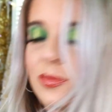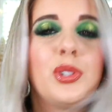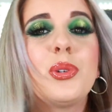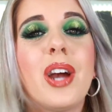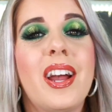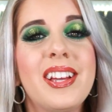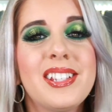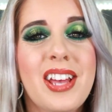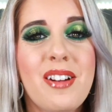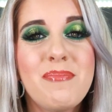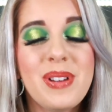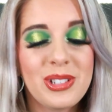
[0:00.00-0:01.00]
you guys
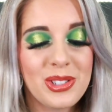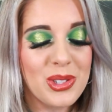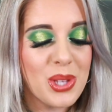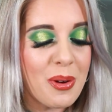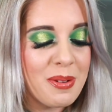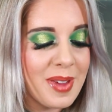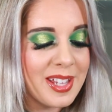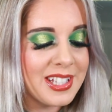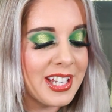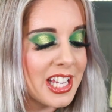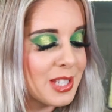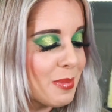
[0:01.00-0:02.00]
have been so
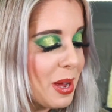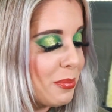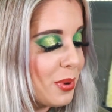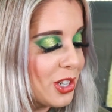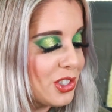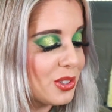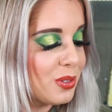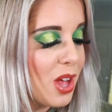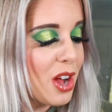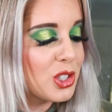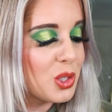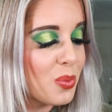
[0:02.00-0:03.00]
amazing, because my brush
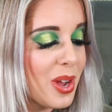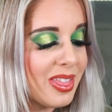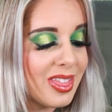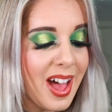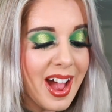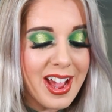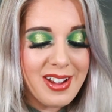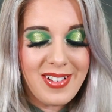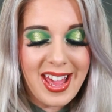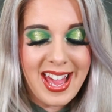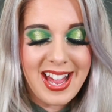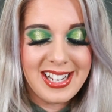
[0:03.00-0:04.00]
launch went
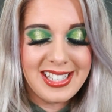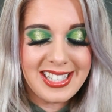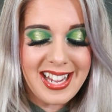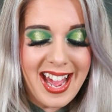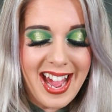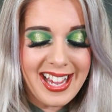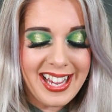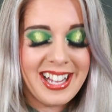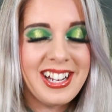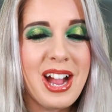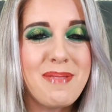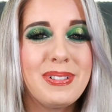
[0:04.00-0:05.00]
live and I
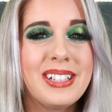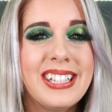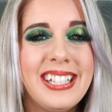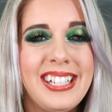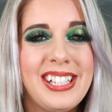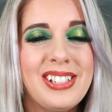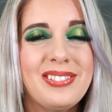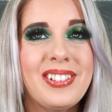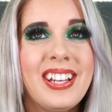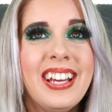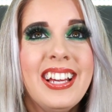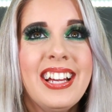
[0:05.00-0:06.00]
cannot
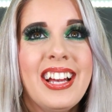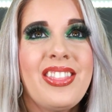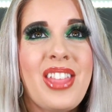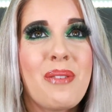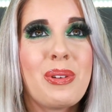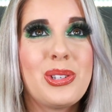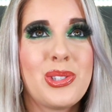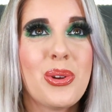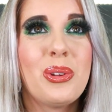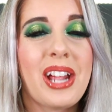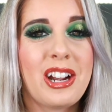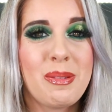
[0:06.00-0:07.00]
believe that we
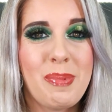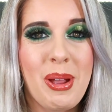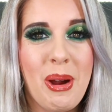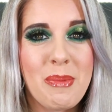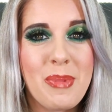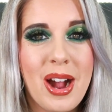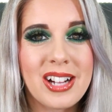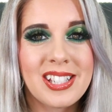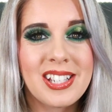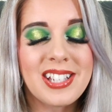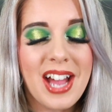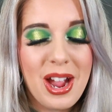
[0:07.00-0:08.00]
sold out of the PR
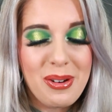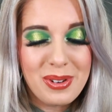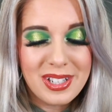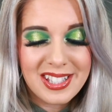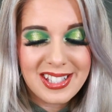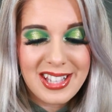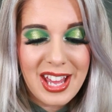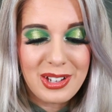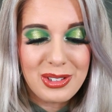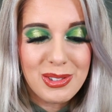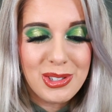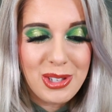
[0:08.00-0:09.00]
boxes. I was
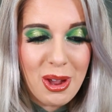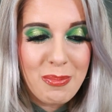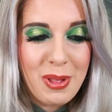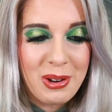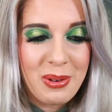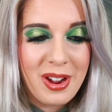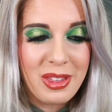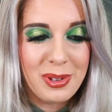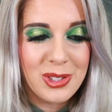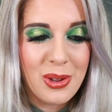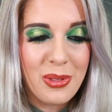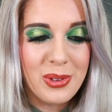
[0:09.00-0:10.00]
like so blown away that
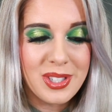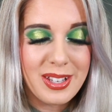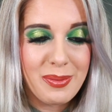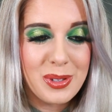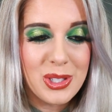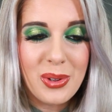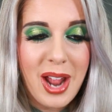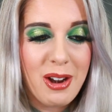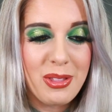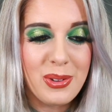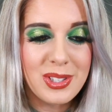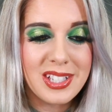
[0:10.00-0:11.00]
we sold
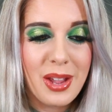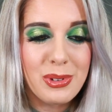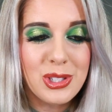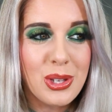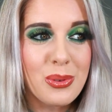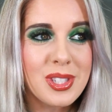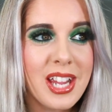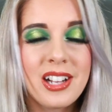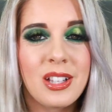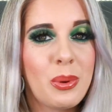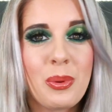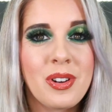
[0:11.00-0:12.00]
out of those, because I was so
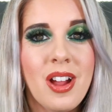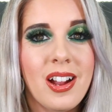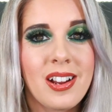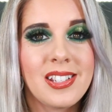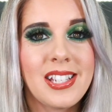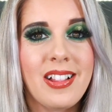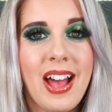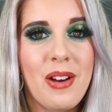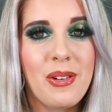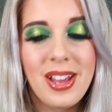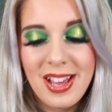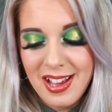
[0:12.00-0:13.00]
scared that we were not going to sell
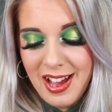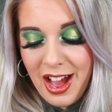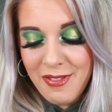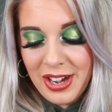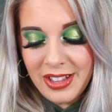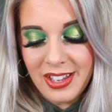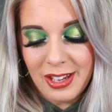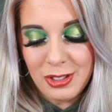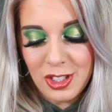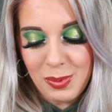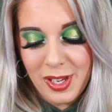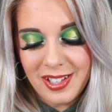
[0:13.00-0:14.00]
out of anything,
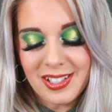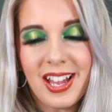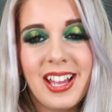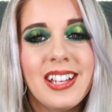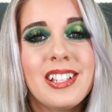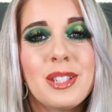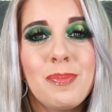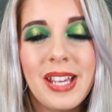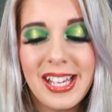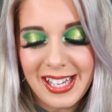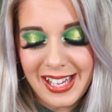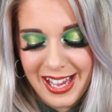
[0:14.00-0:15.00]
just because it's
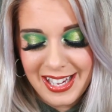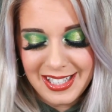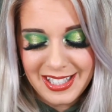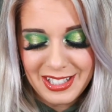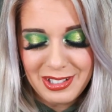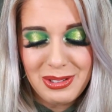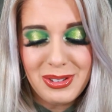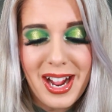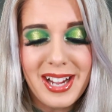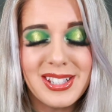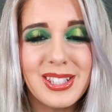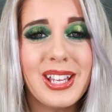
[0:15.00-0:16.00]
me, and you
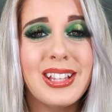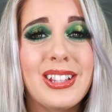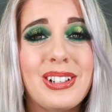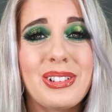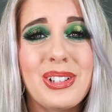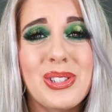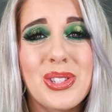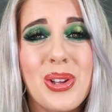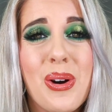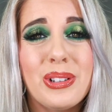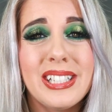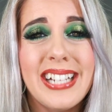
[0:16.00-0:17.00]
guys like literally
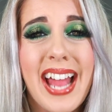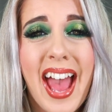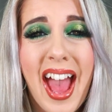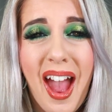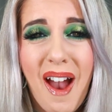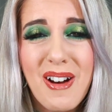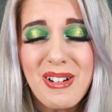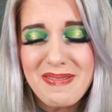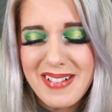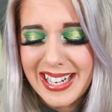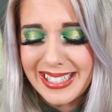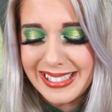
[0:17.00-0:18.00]
sold it
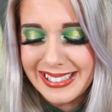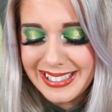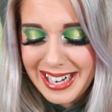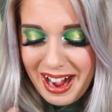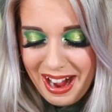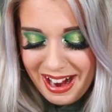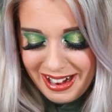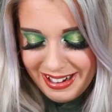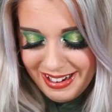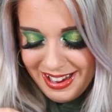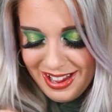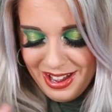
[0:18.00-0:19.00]
out.
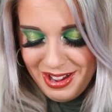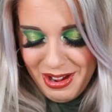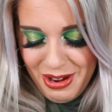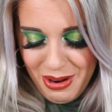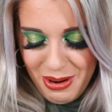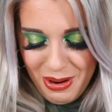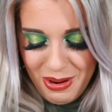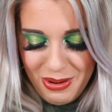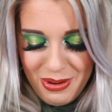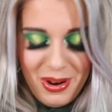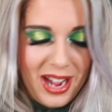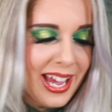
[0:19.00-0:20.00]
Oh my god.
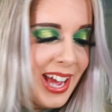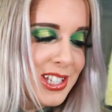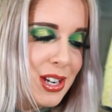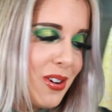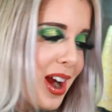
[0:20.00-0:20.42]
Ooh, I can't start